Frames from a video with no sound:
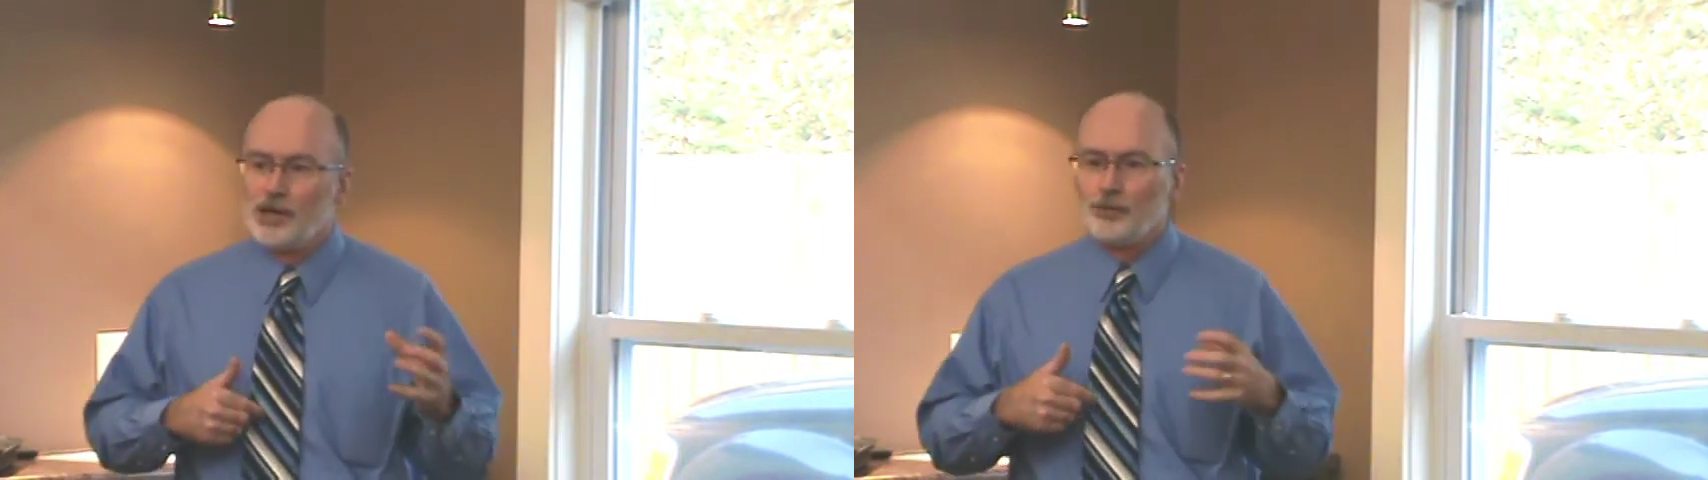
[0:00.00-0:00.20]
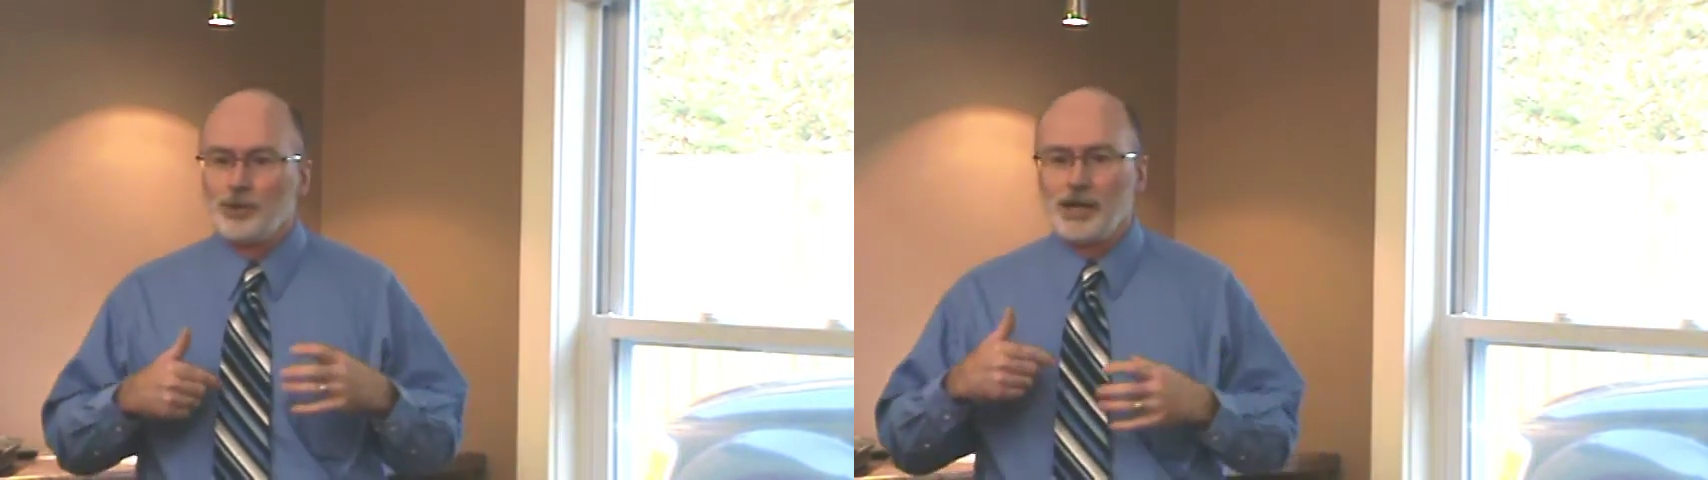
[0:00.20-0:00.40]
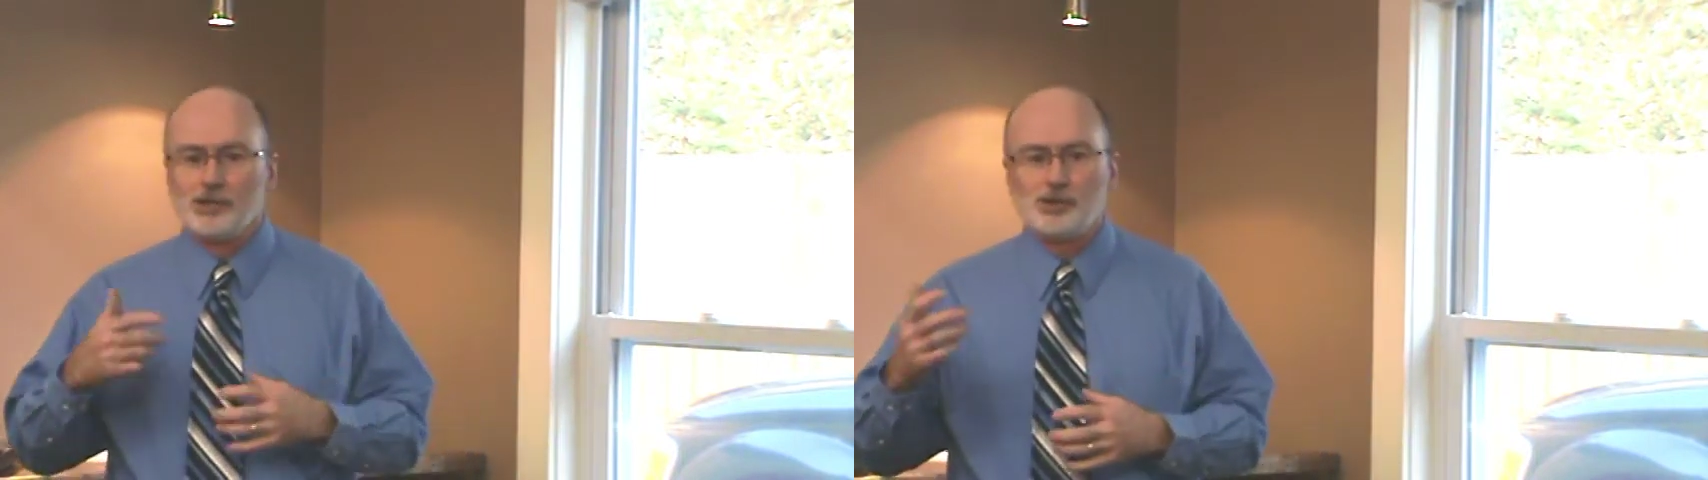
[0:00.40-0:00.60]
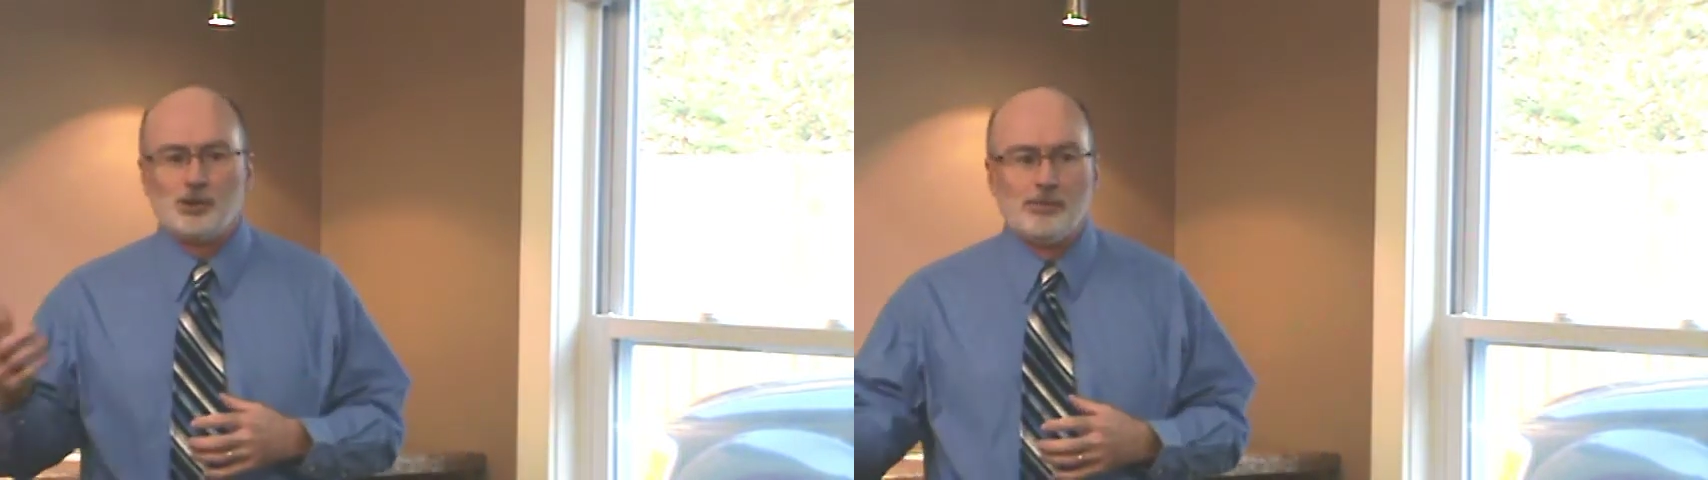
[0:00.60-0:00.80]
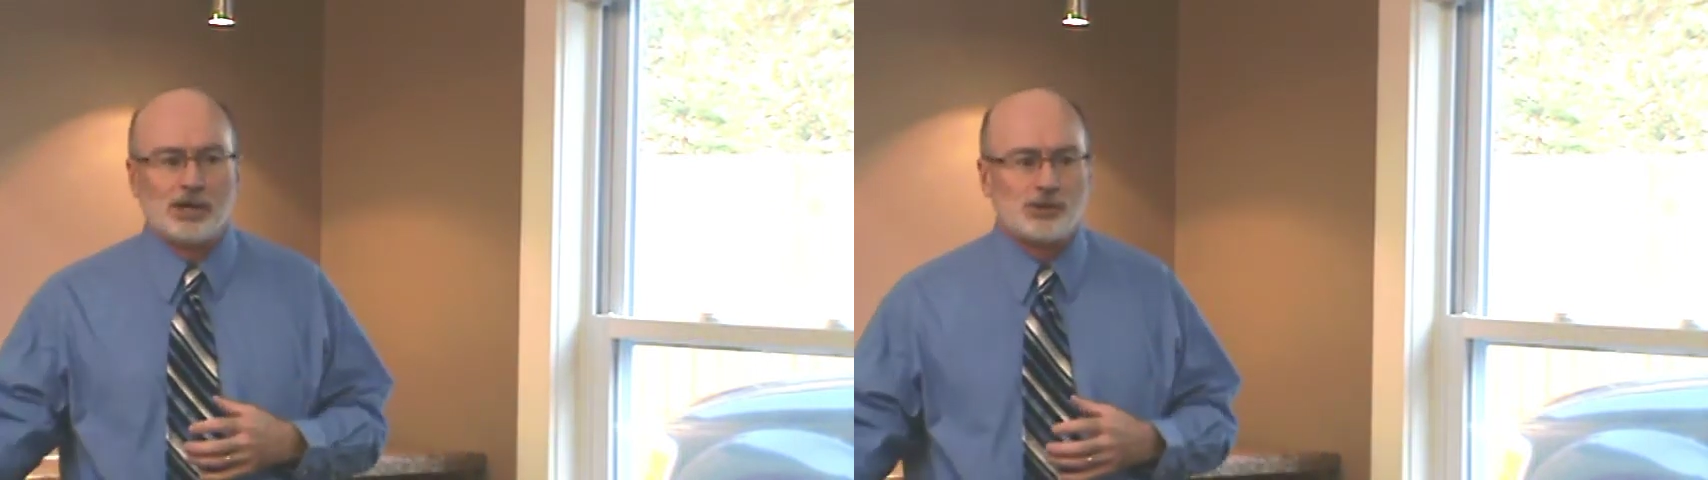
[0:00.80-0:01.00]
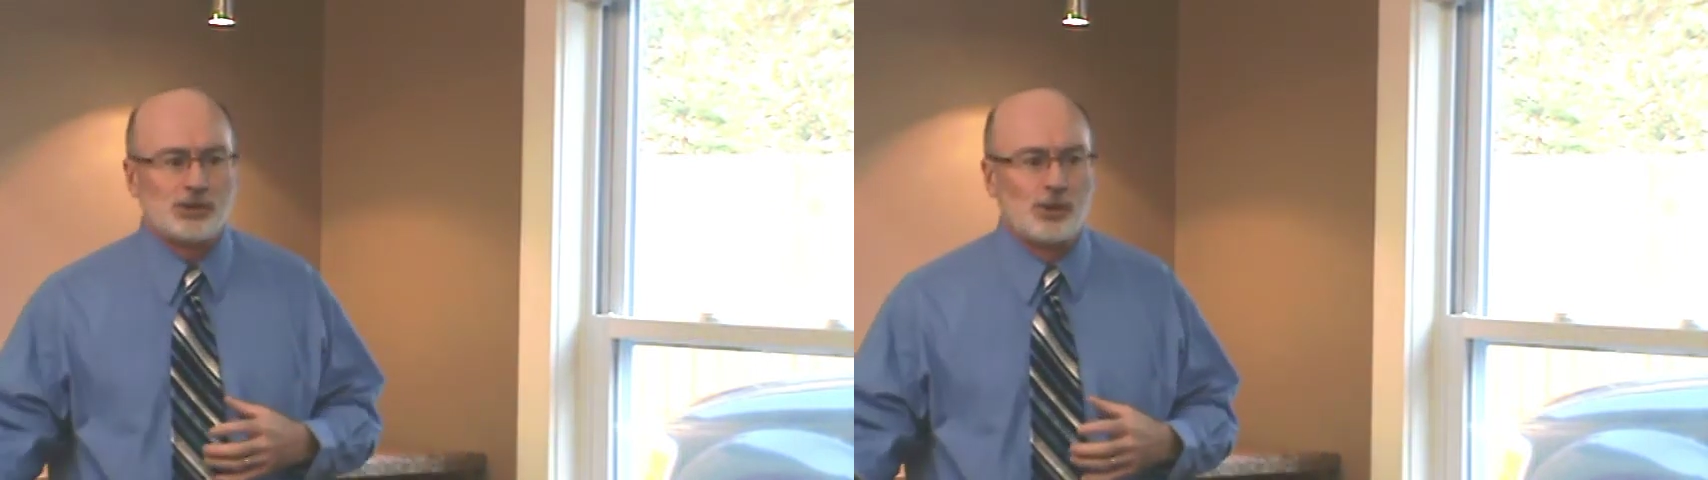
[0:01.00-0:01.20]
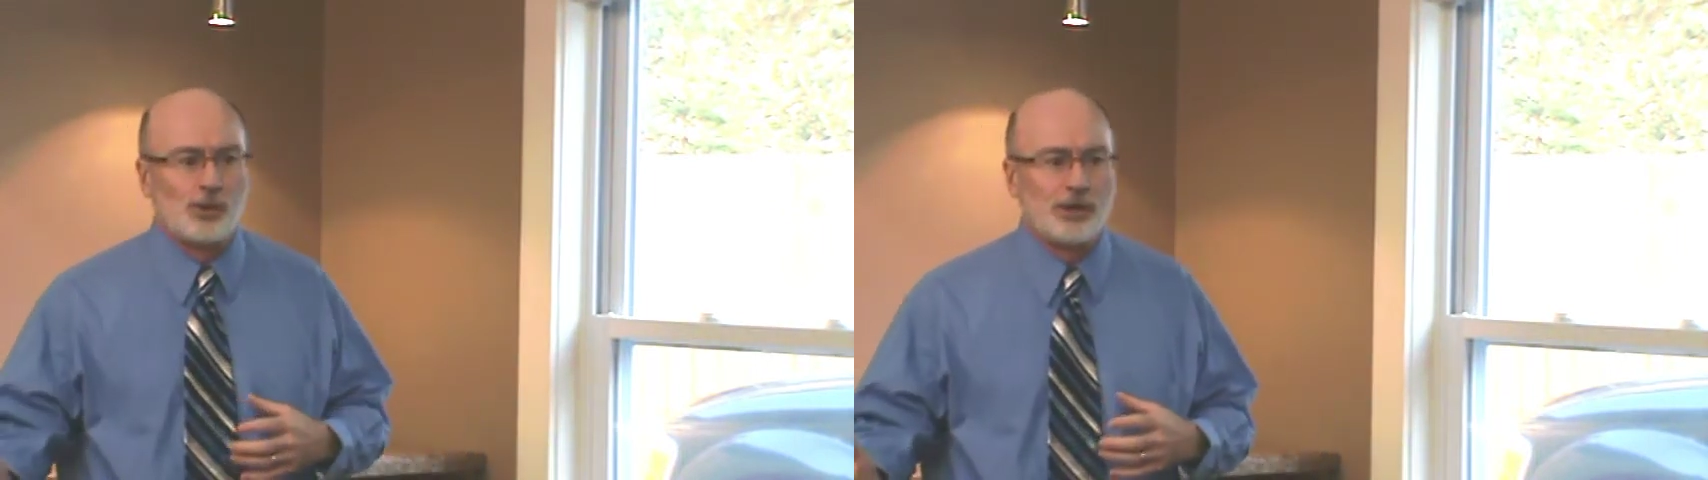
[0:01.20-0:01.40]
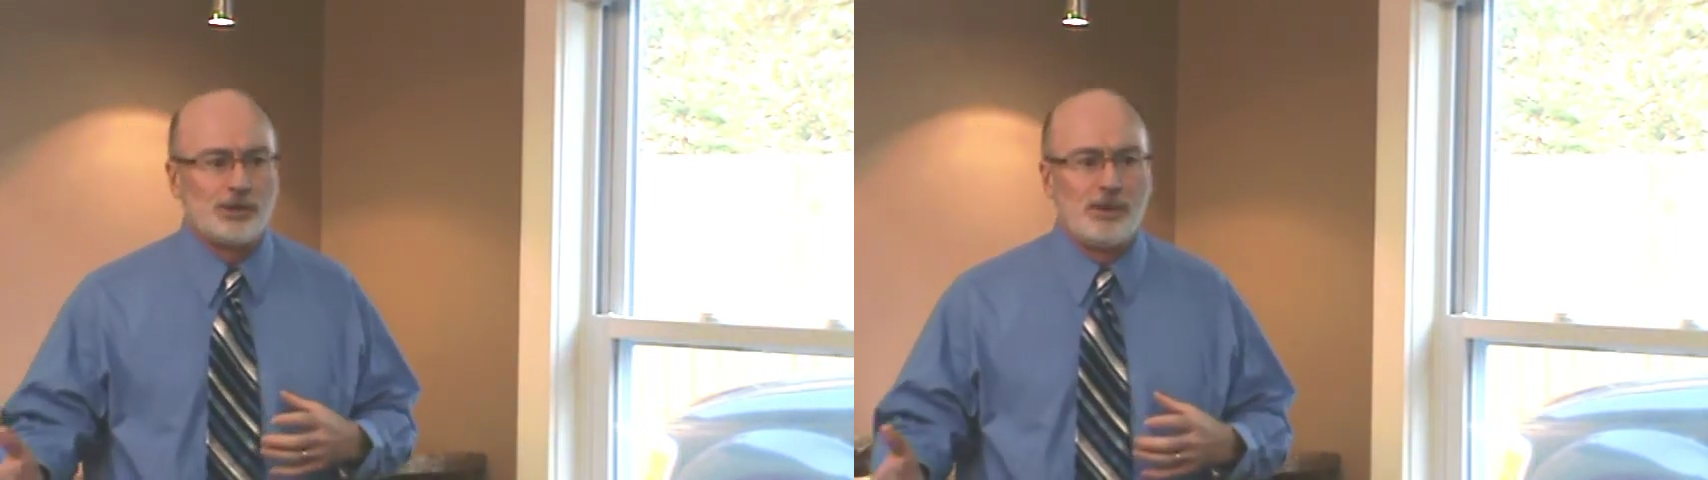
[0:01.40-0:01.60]
another one has too much
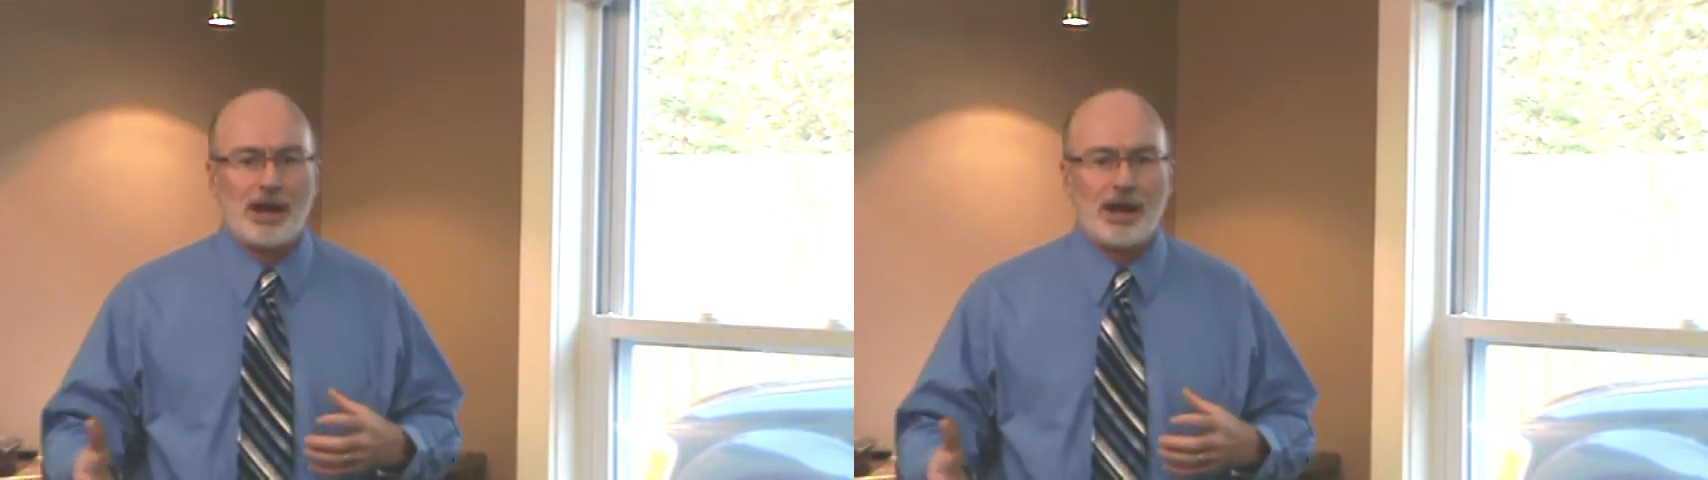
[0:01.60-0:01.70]
storage,